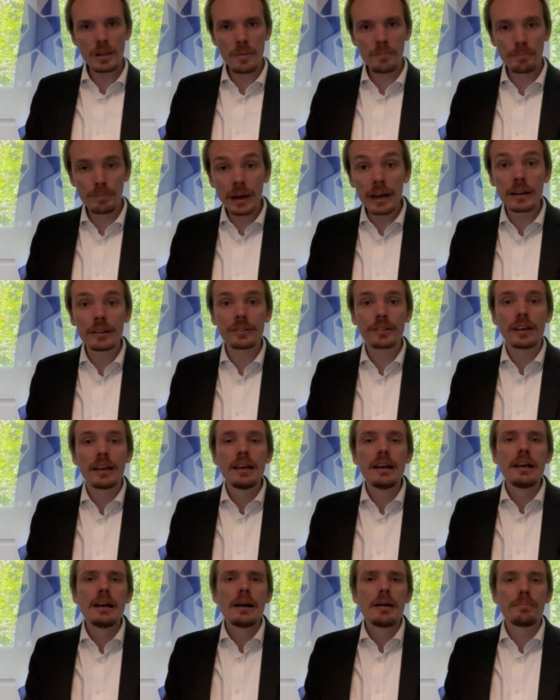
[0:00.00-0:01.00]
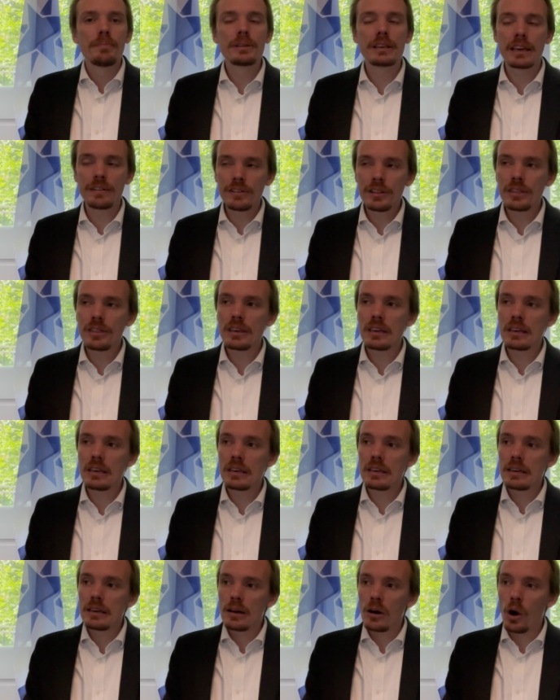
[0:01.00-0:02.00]
But given
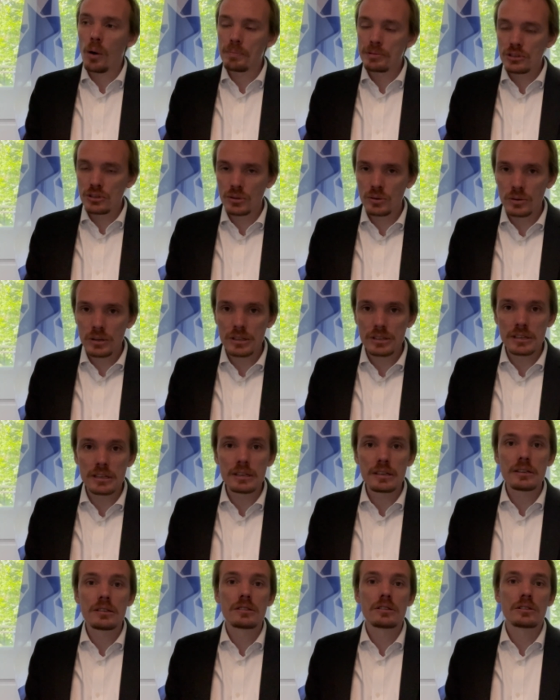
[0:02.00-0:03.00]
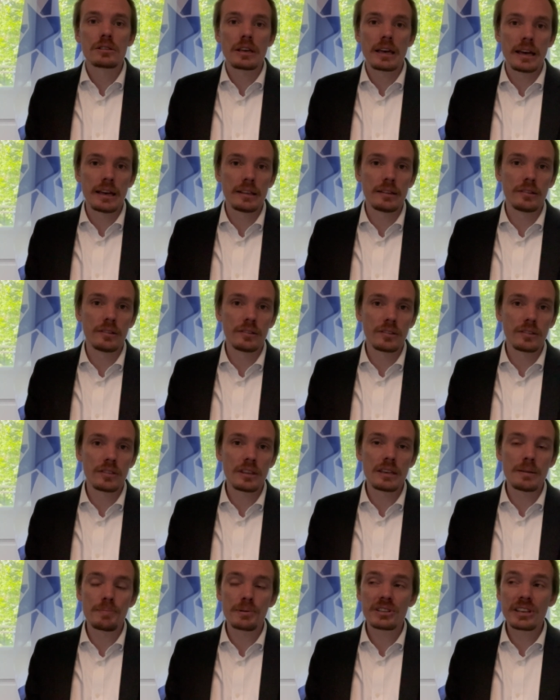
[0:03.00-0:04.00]
the opportunities and the
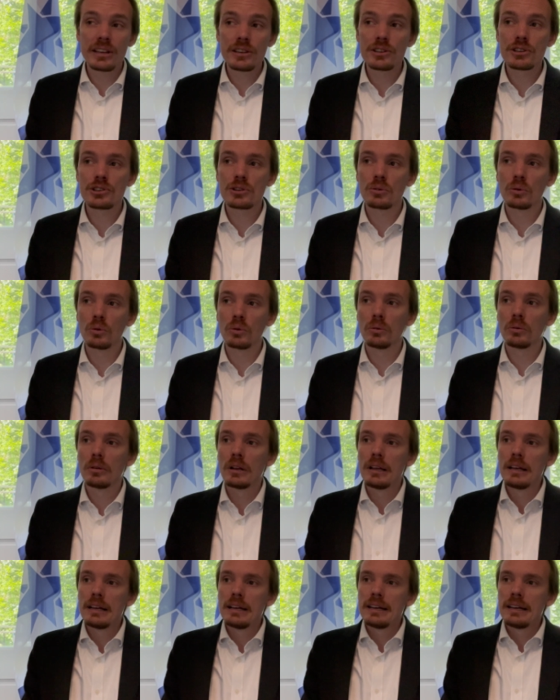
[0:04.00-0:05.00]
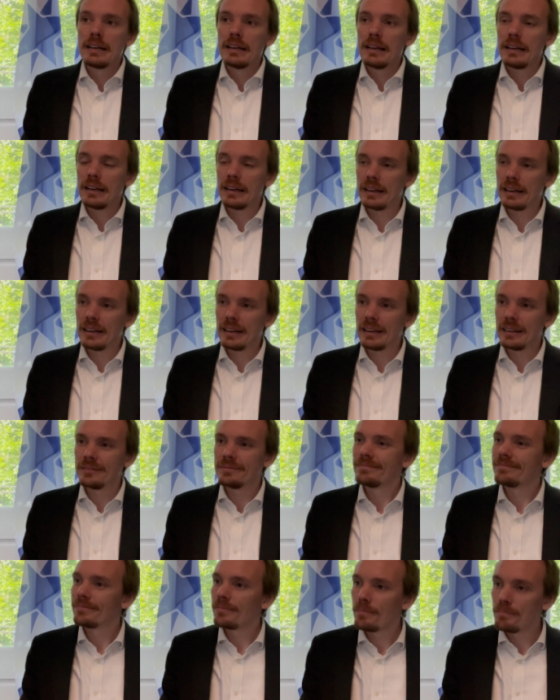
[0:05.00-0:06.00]
potential
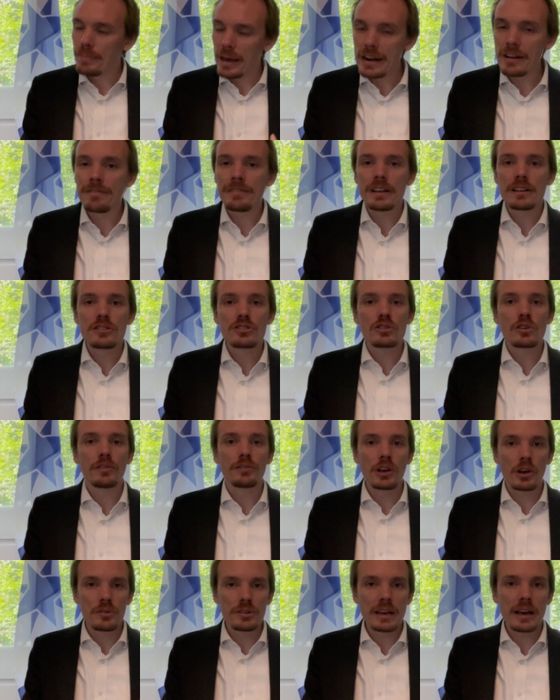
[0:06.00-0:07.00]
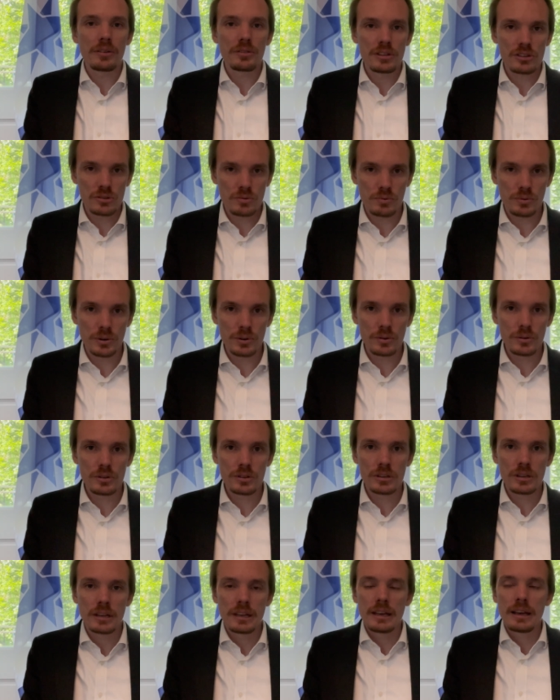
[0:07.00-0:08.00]
benefits of going down this route,
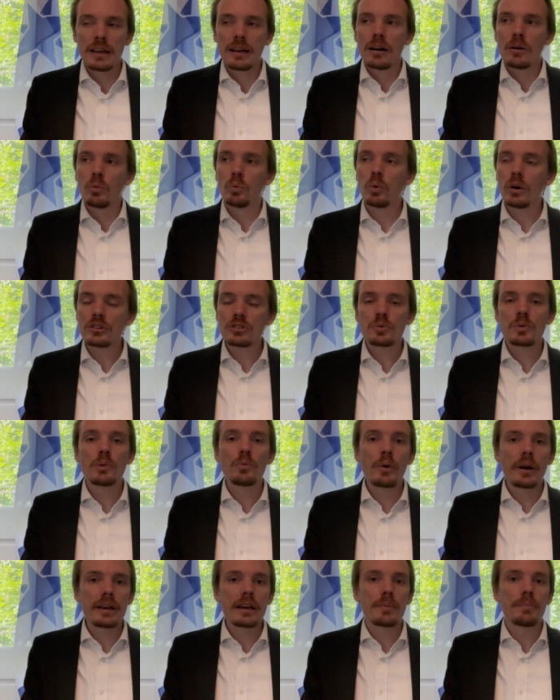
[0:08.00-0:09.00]
once we weigh up